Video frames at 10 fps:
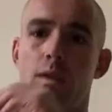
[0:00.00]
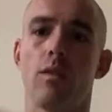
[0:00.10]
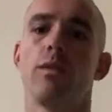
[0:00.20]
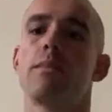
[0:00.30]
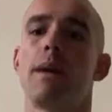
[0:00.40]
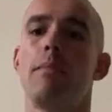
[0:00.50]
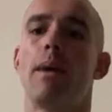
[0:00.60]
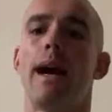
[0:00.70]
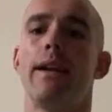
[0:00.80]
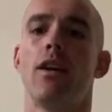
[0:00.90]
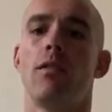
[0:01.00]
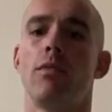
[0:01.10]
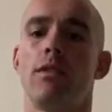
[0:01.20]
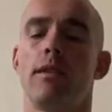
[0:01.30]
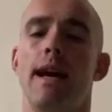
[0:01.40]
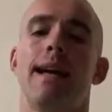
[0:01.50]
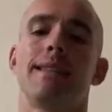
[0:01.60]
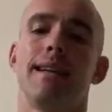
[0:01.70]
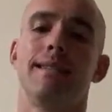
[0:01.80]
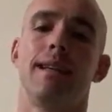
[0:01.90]
with my body armor as
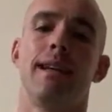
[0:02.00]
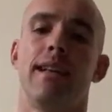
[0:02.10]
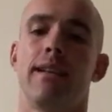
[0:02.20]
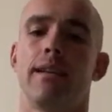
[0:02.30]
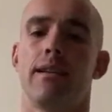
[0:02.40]
I did